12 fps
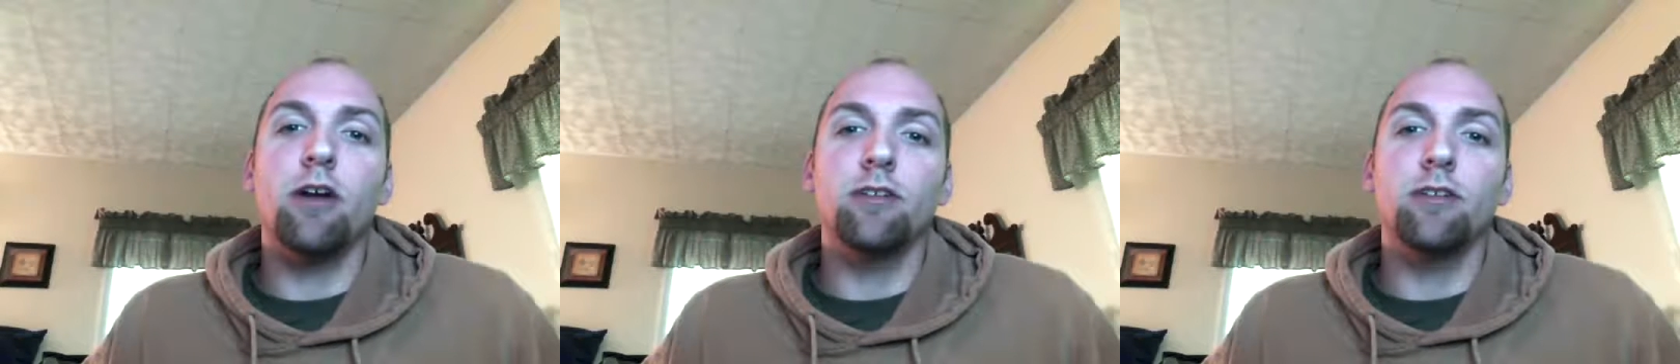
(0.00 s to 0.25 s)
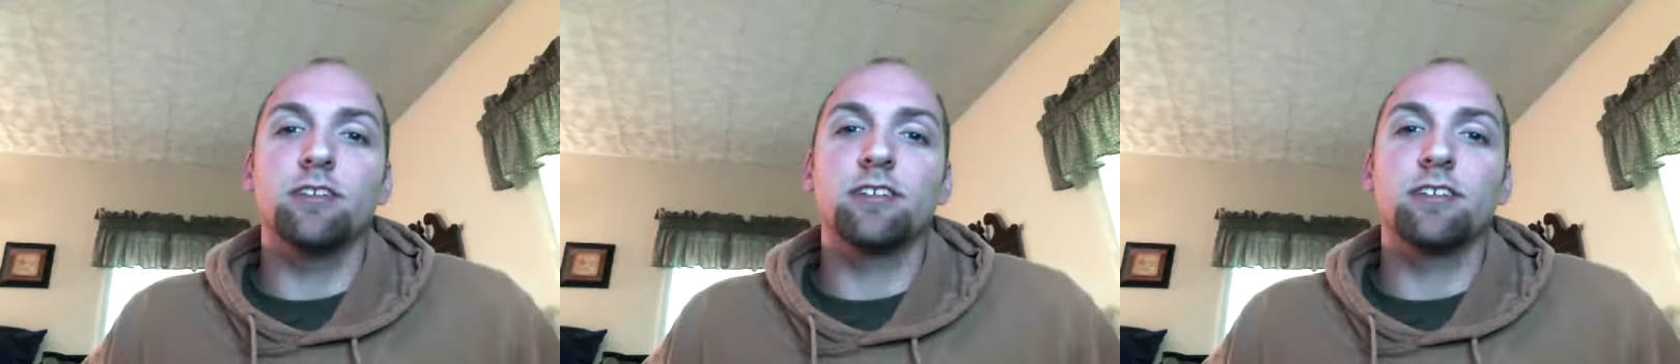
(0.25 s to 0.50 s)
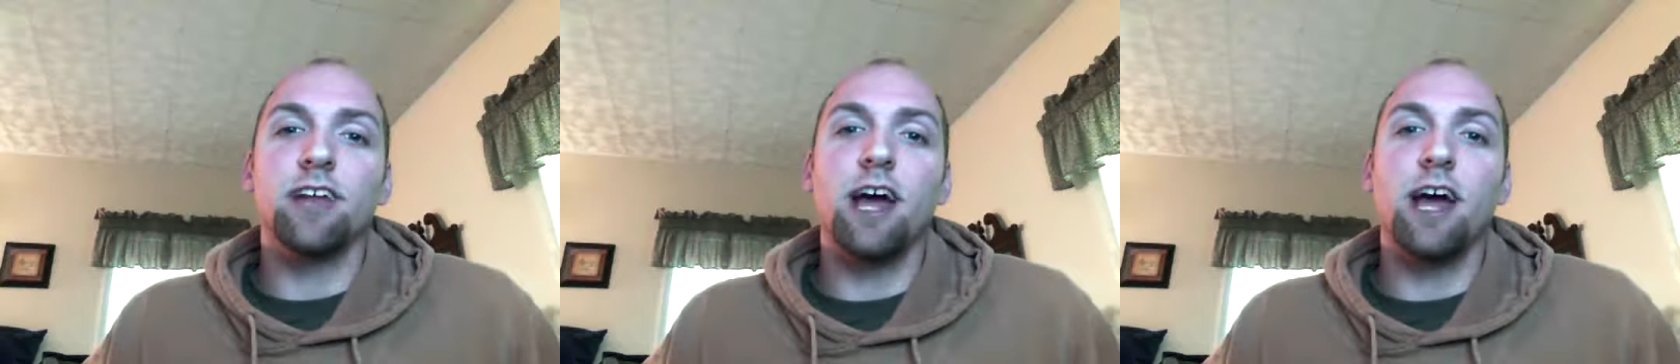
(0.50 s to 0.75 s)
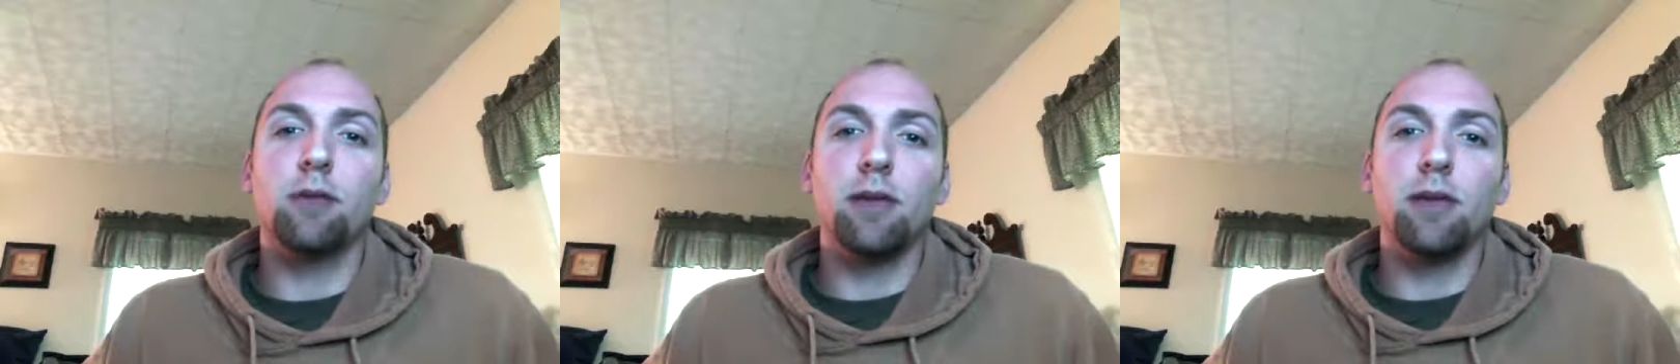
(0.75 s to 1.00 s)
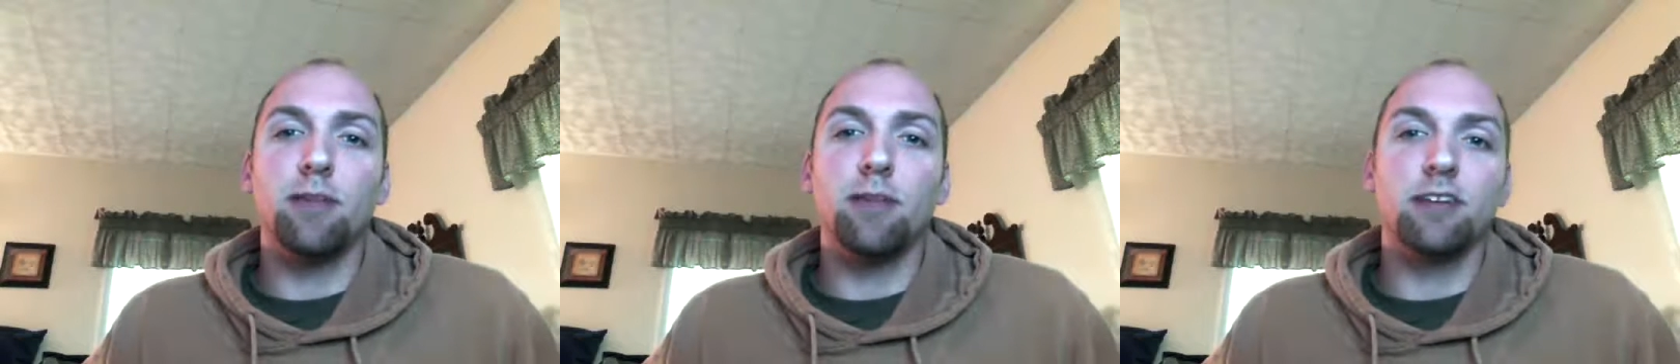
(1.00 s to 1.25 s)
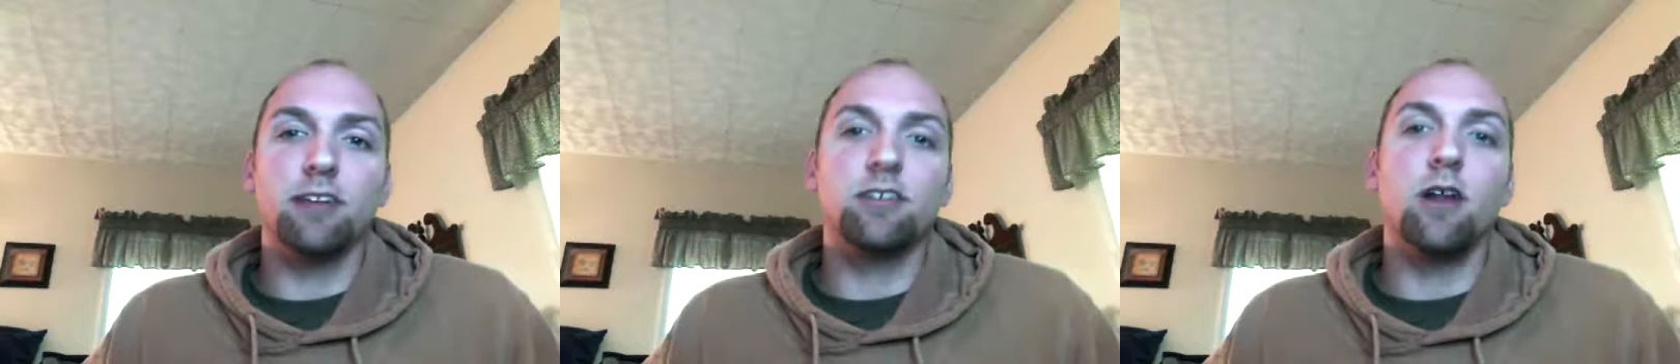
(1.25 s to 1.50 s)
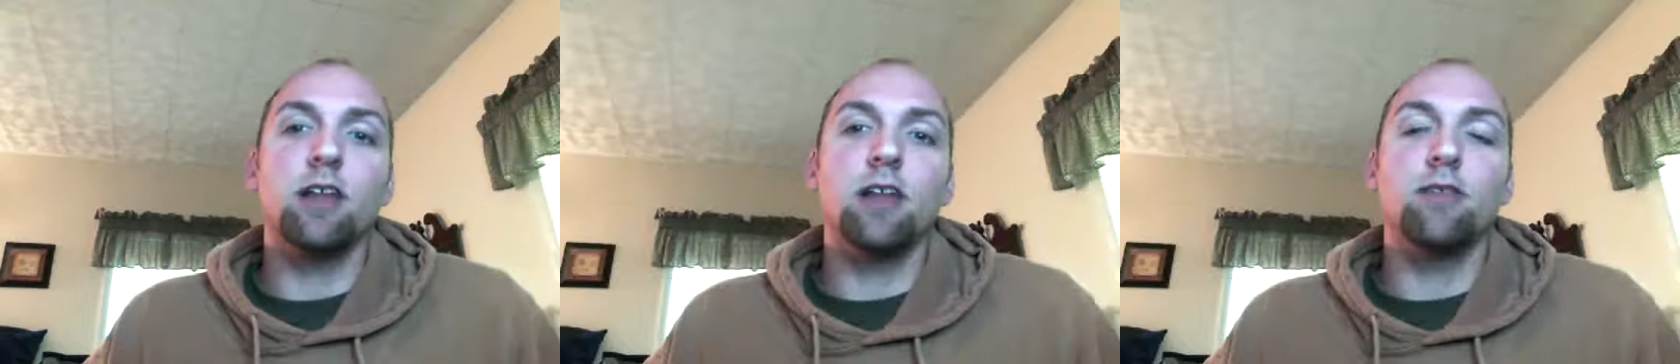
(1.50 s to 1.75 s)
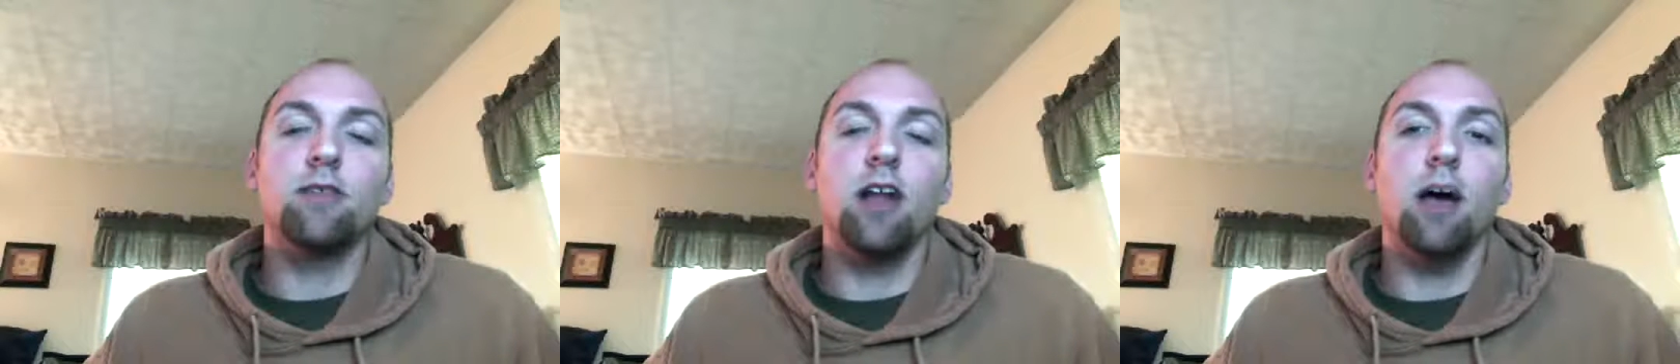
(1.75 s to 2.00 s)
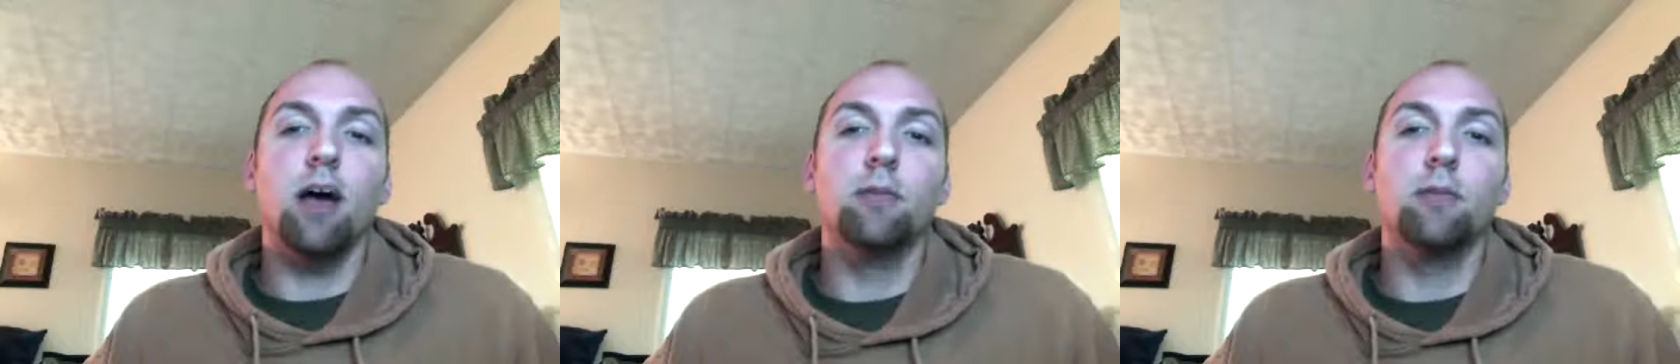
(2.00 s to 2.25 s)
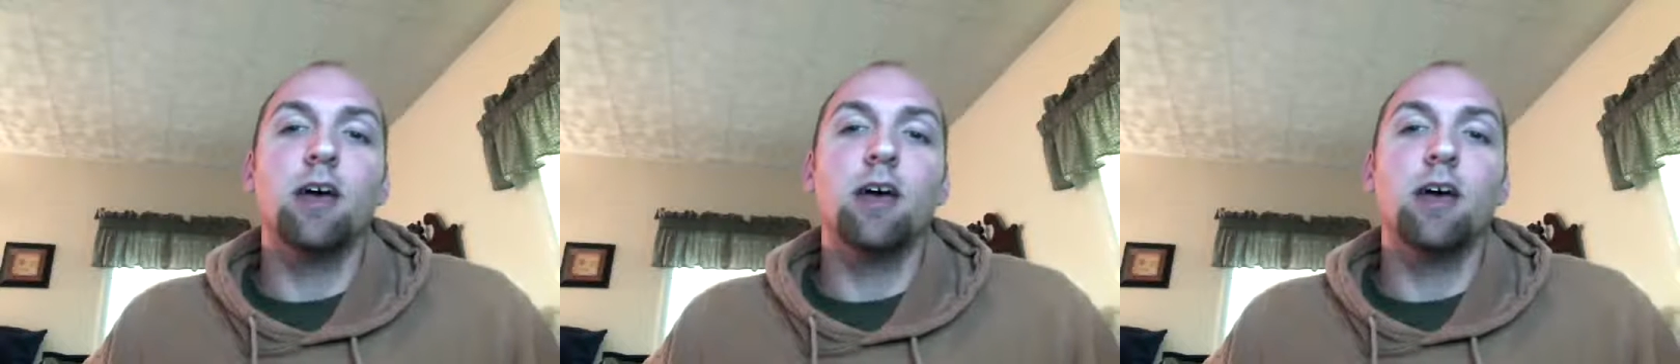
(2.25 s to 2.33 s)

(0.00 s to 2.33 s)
and this is going to help keep that salt level up.